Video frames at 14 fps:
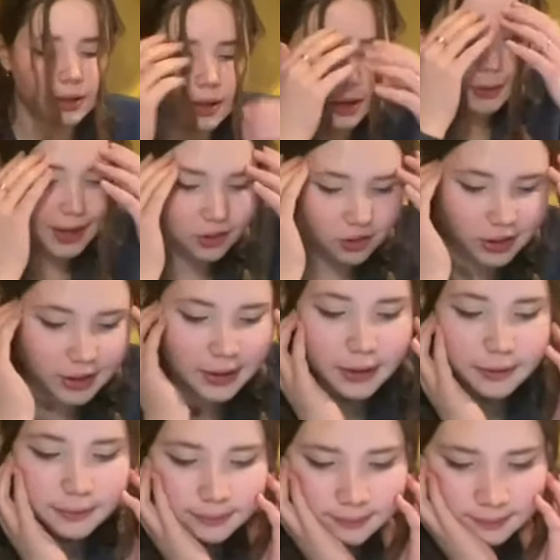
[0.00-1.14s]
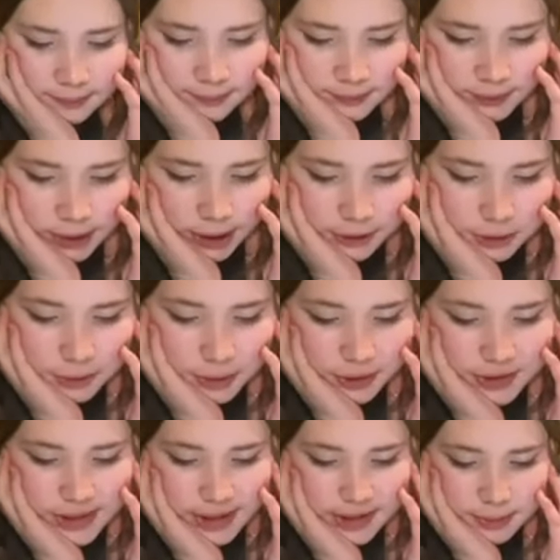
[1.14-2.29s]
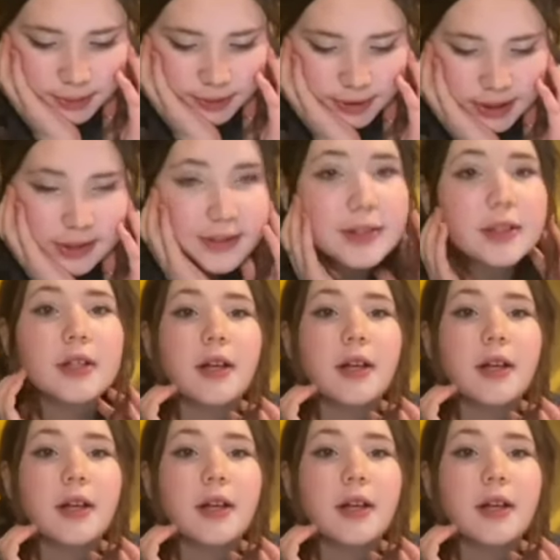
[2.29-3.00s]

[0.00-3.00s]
Oh, actually, no. I don't want to say some of these.